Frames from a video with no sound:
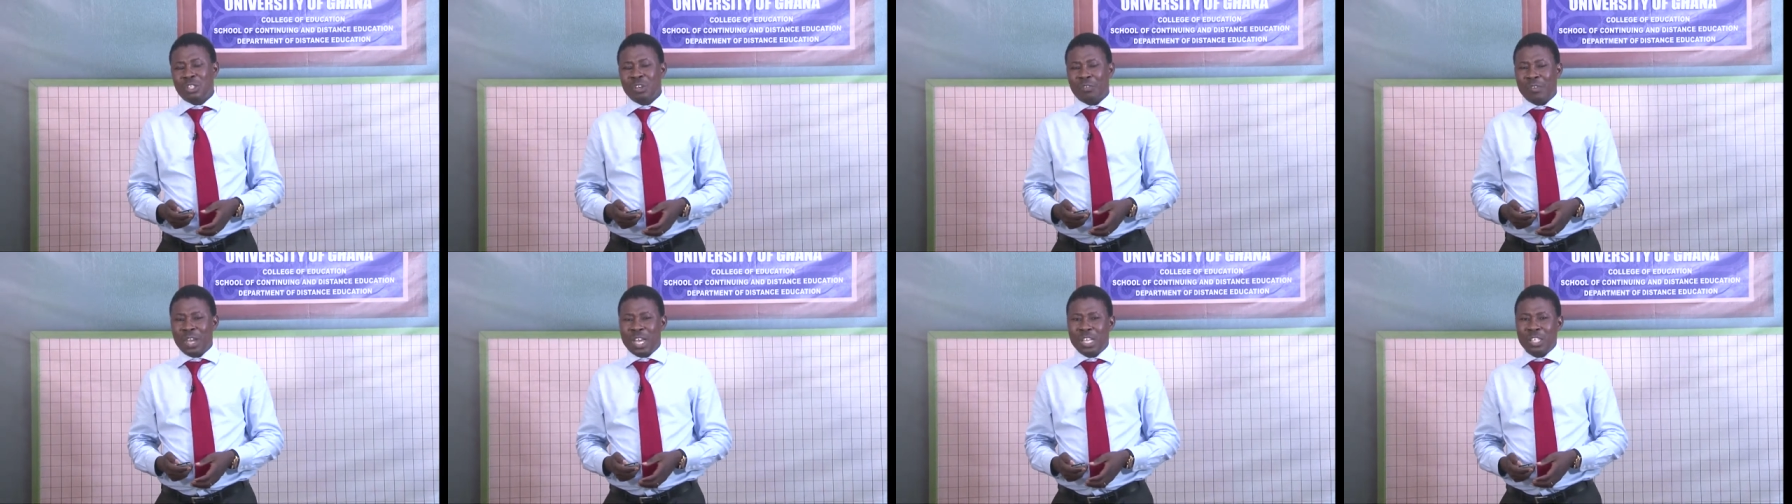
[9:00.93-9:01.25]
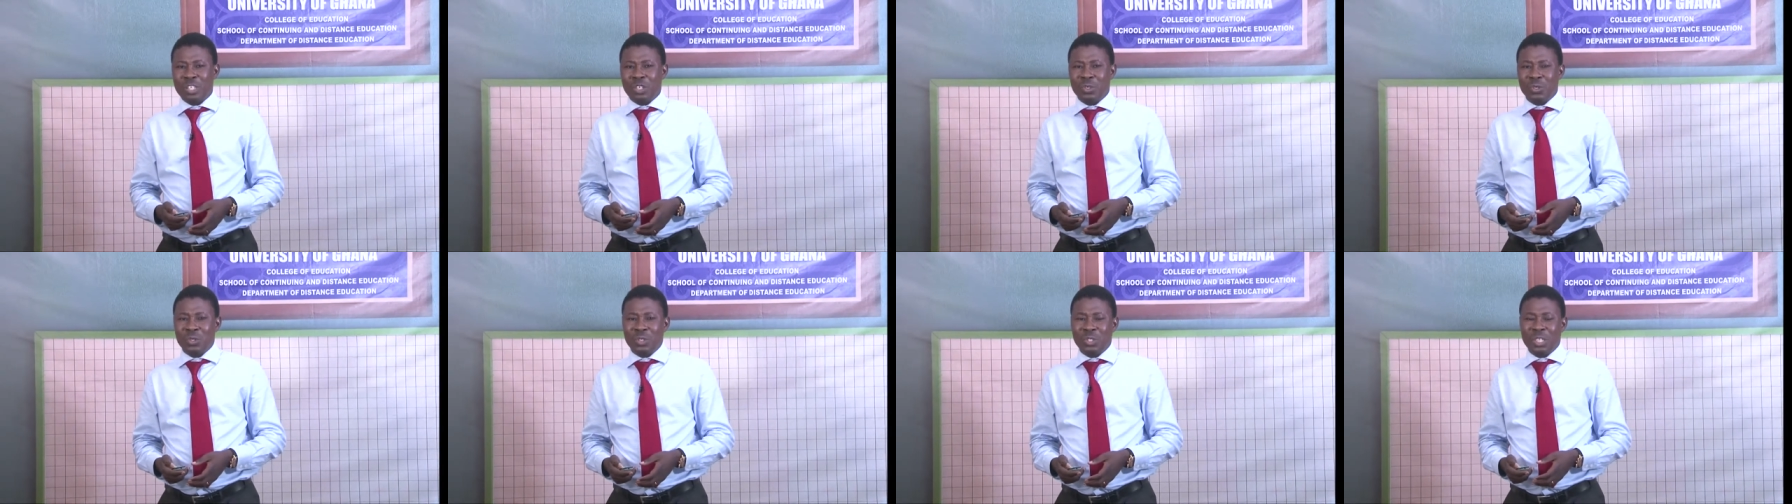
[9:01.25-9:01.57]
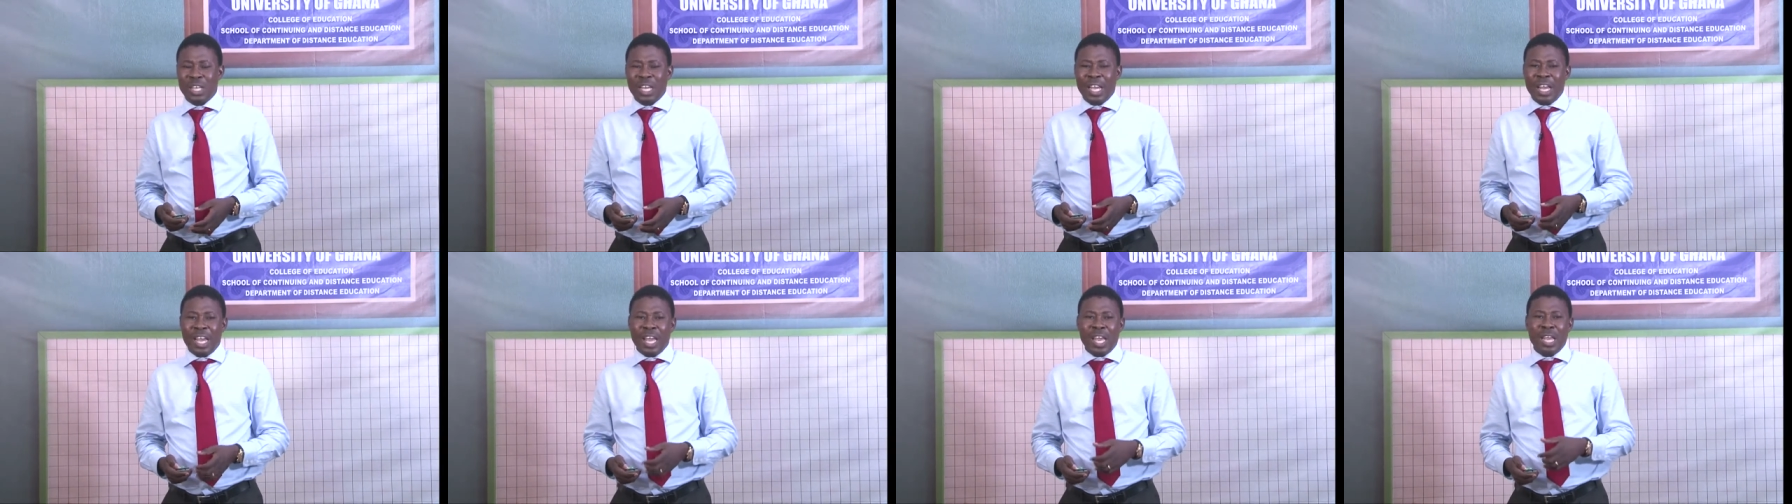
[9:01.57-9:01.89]
of NGOs,
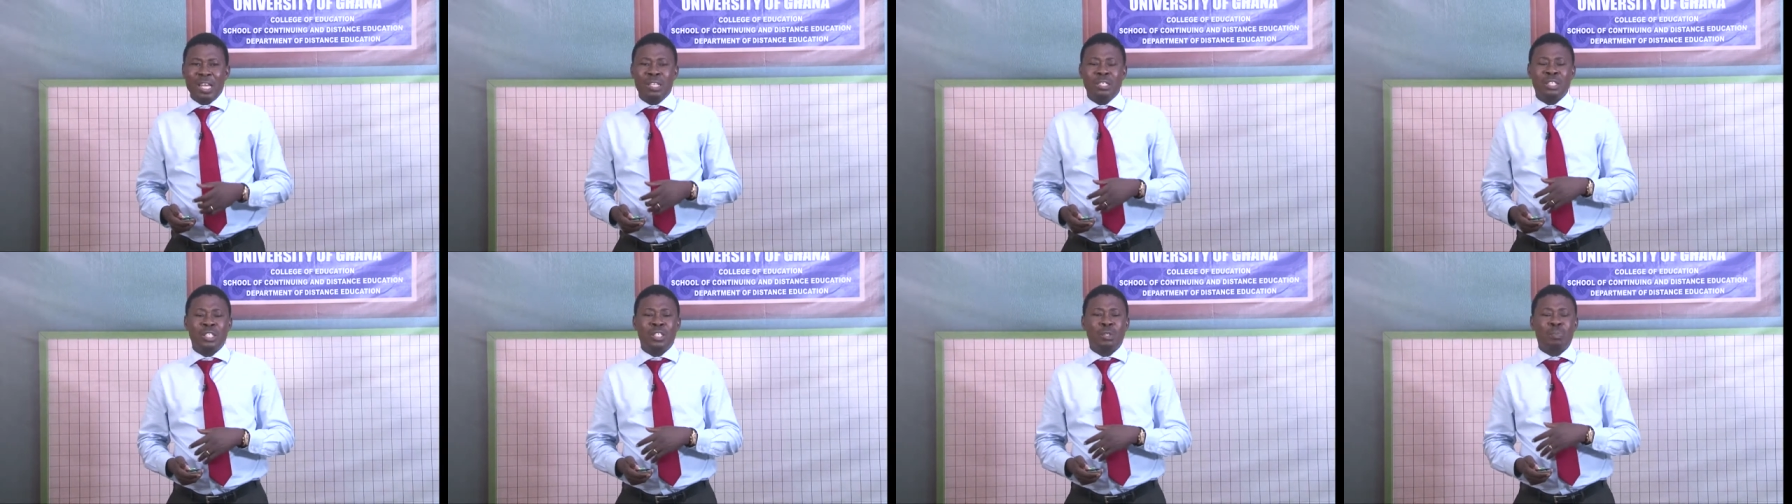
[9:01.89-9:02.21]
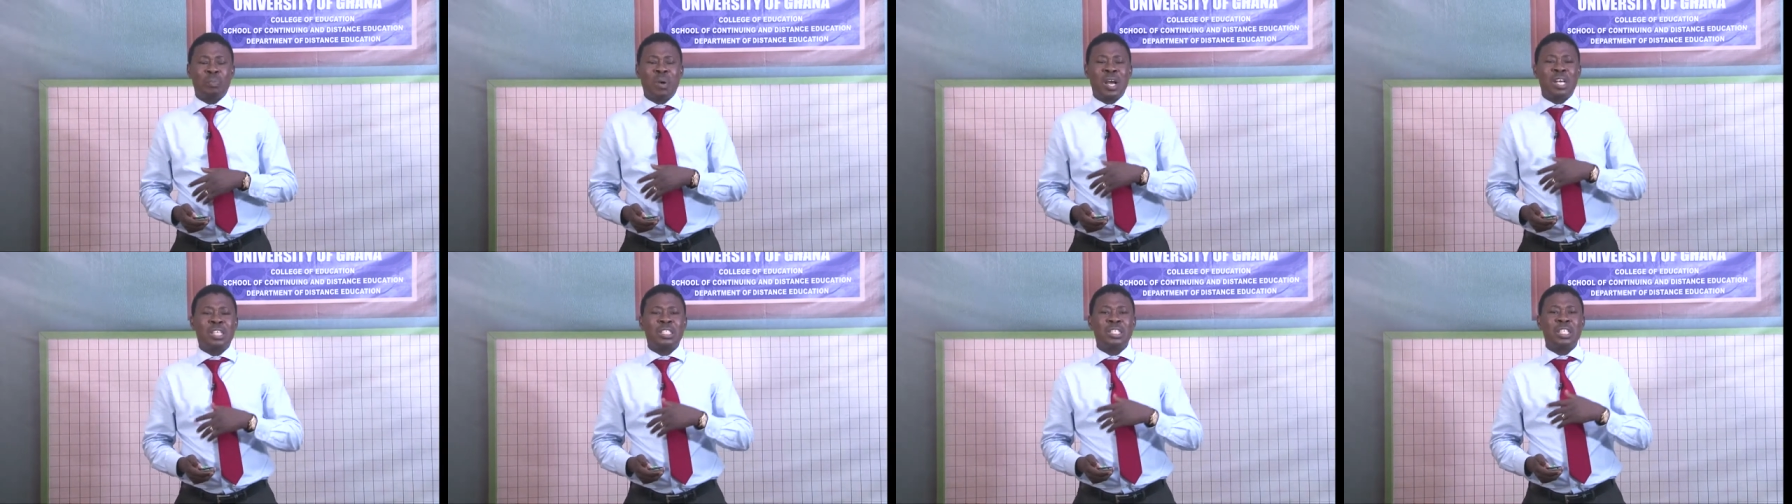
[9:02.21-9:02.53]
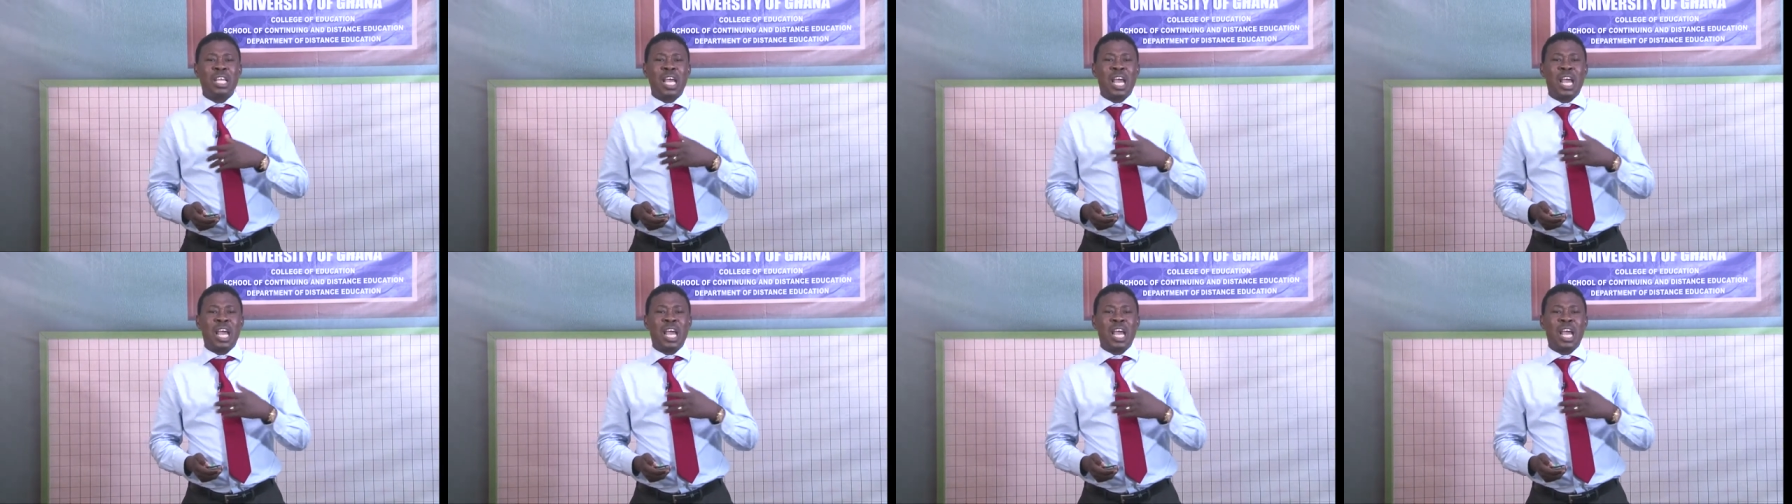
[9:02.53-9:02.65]
it spans